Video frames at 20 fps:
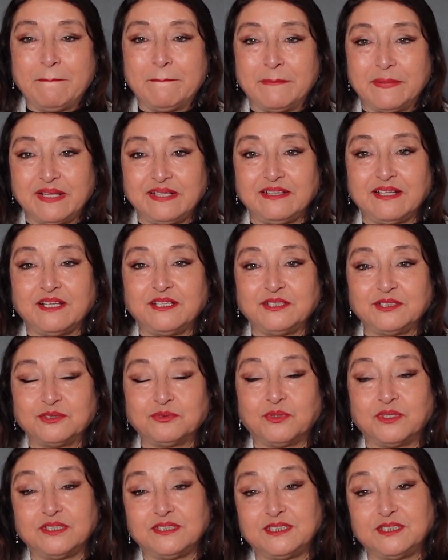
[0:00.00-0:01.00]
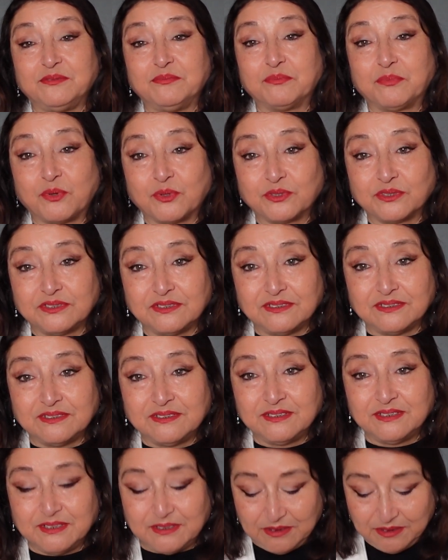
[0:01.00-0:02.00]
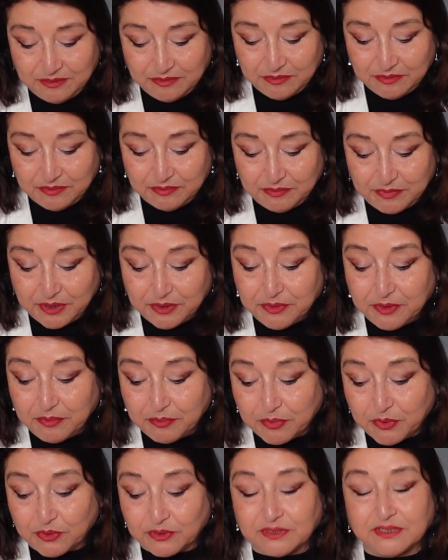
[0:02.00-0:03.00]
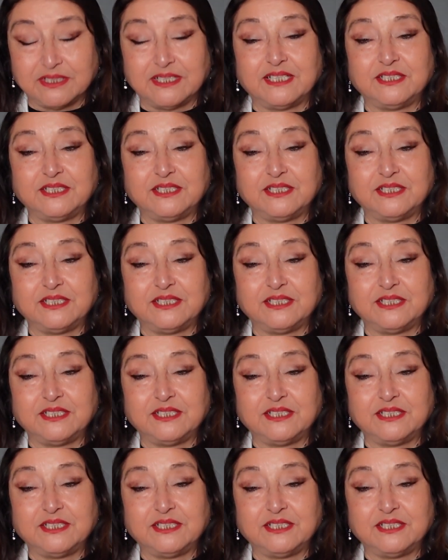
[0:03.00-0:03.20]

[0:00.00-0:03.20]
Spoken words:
And that is what is important, very important,